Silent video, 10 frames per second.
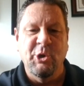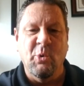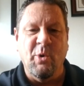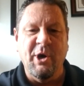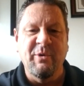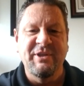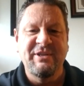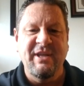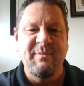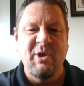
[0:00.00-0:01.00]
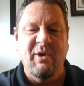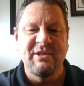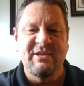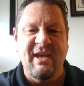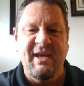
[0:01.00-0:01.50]
Your work with Team
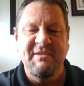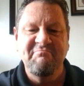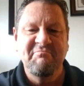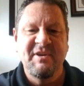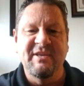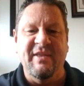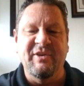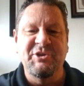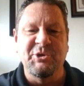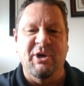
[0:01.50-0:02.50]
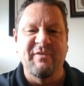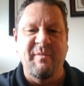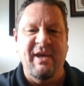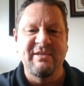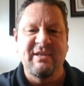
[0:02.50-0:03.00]
USA, nothing short of
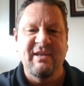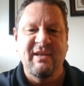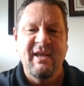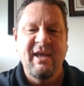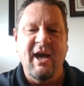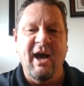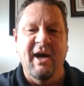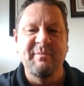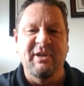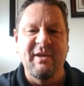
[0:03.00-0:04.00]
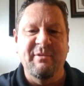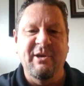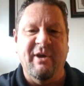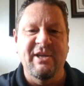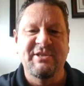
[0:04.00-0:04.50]
amazing. Unbelievably
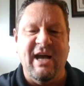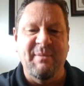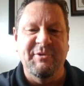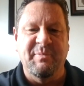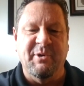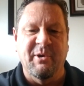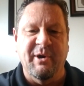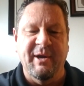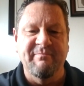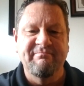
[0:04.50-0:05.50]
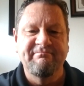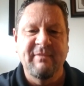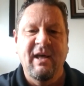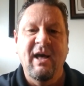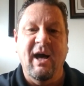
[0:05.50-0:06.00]
great job with the program.
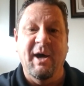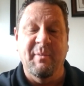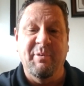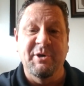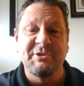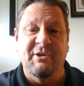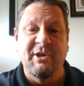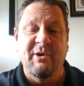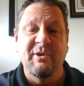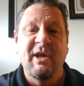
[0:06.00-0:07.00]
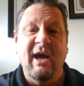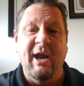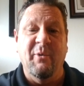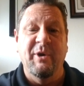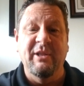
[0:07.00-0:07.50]
On a personal note, I
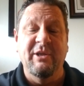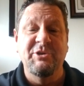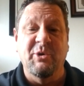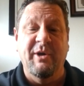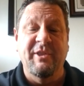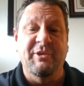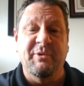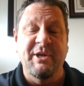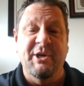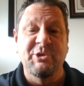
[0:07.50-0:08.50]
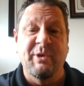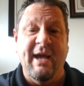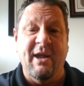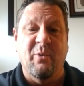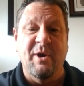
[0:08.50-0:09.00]
really enjoyed the 3 years we
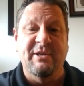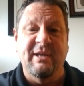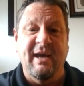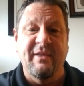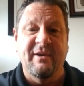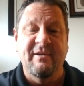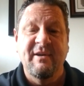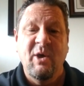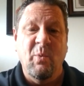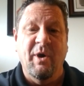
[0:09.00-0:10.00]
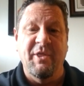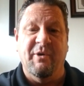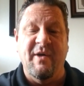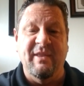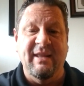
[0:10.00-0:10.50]
got to work together, whether
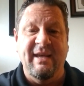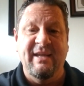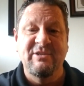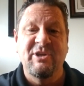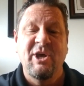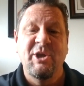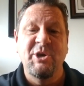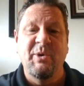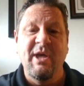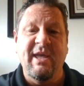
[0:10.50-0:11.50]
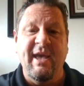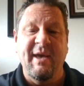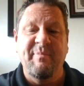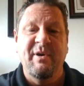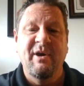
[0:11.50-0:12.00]
on the lanes, doing a
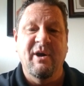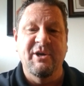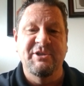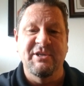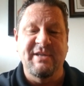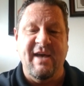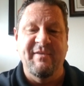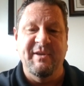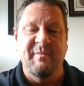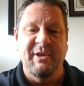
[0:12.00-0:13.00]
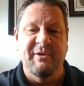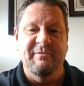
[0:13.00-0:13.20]
camp, or just having a meal.